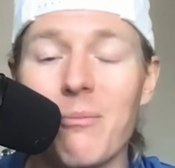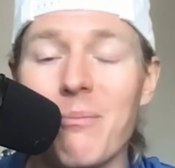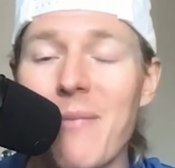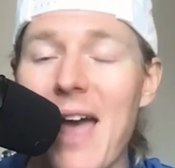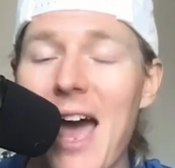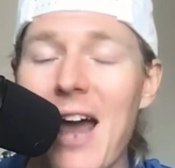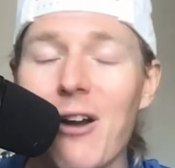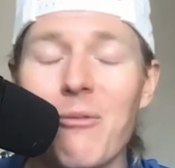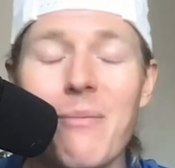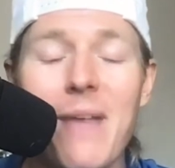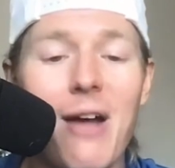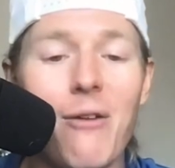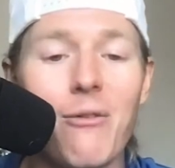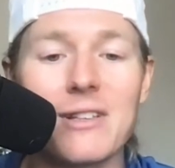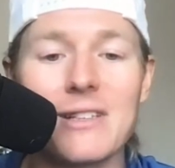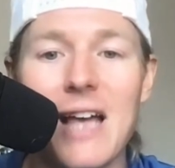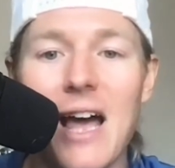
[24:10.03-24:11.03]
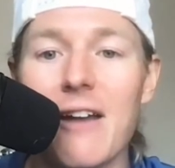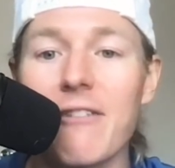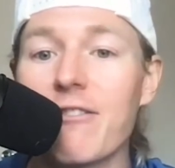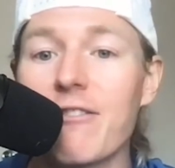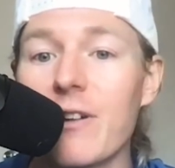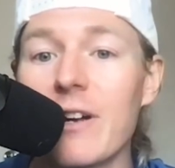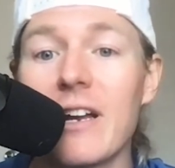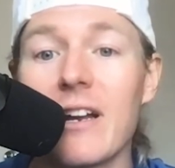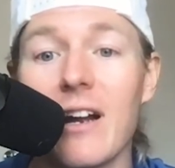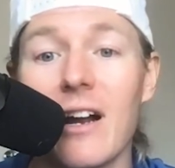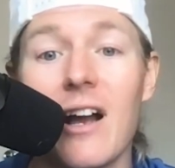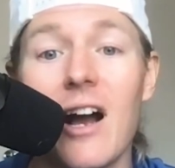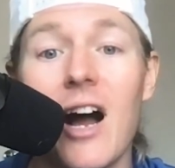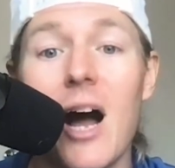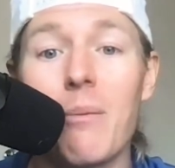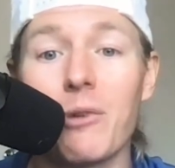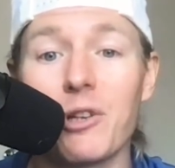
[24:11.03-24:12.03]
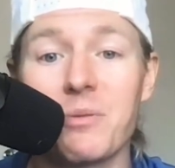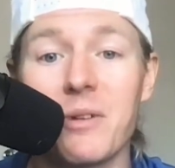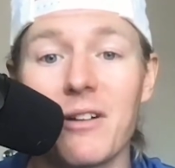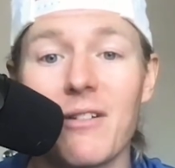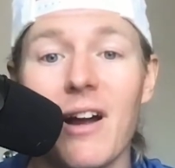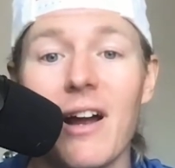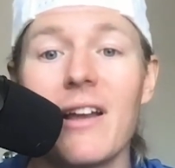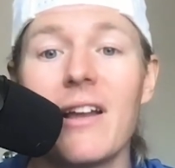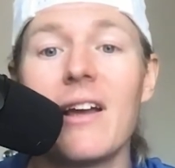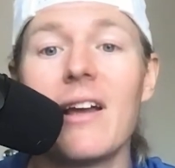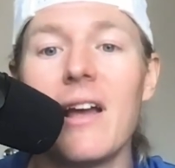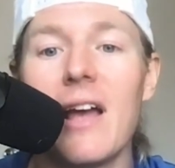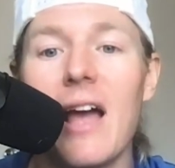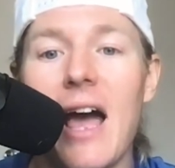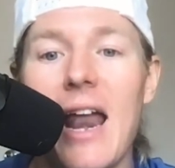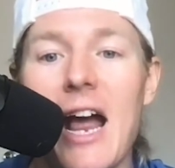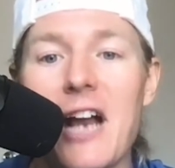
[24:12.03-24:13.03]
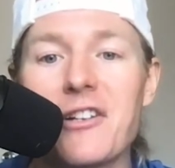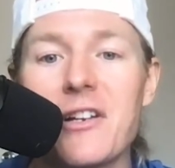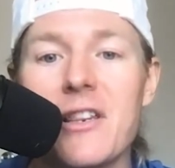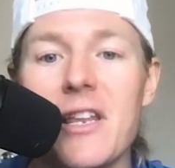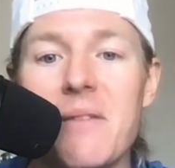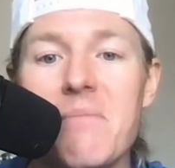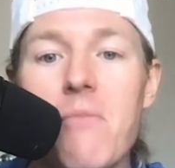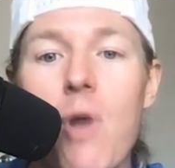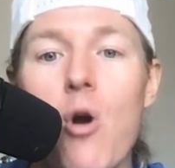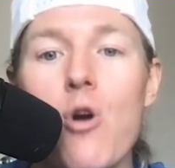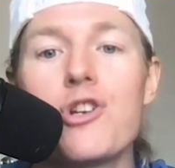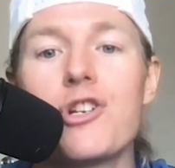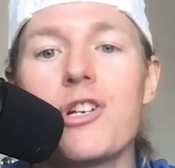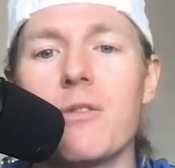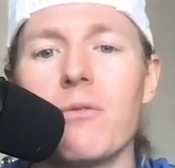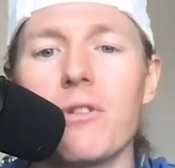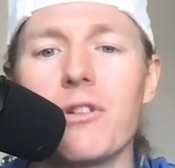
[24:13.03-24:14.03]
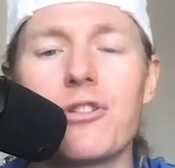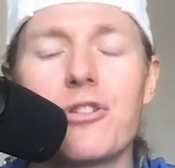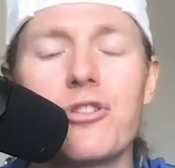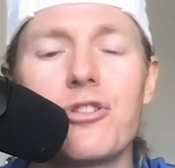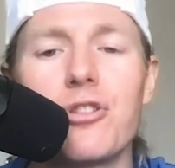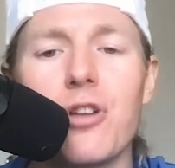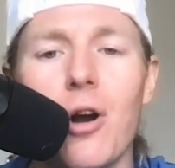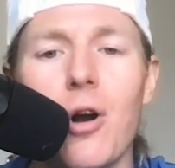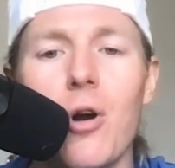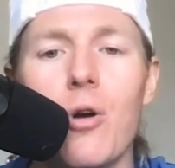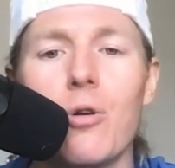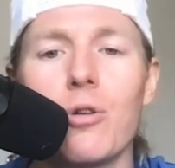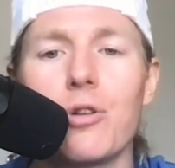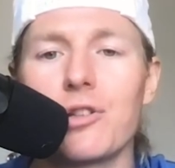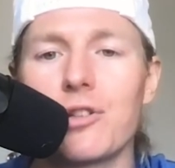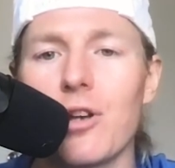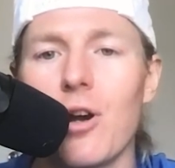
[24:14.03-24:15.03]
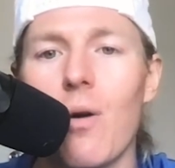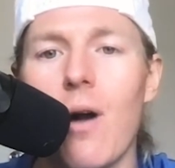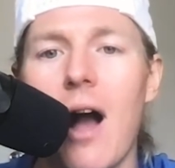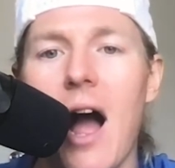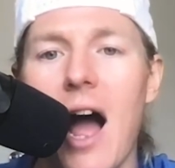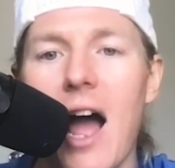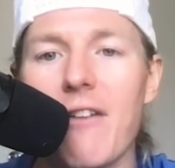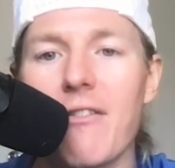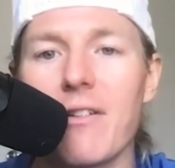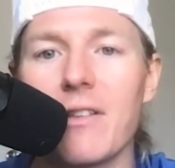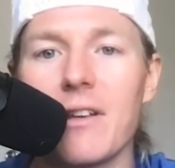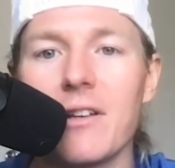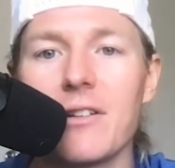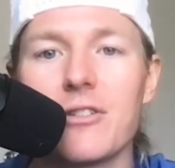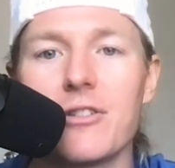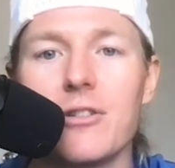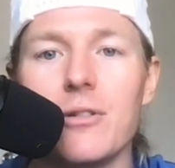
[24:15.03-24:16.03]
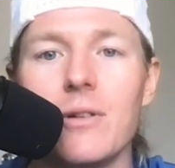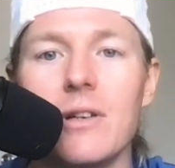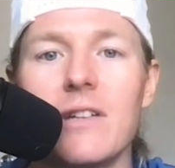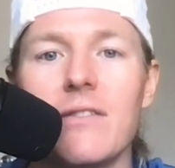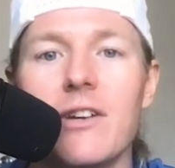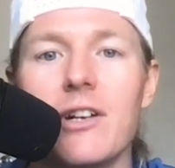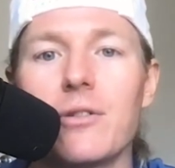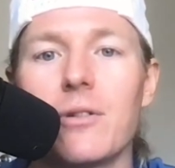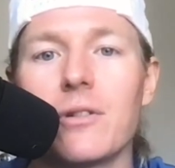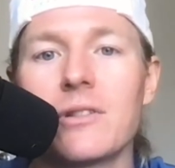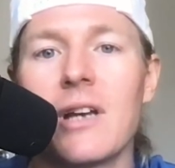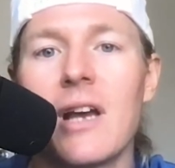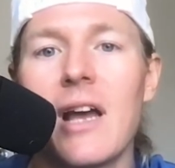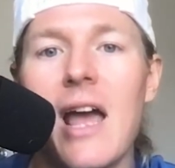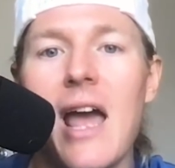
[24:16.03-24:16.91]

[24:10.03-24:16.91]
Man, oh man, was that a freaking accomplishment, right? And actually the emotion was so high for these 2 individuals.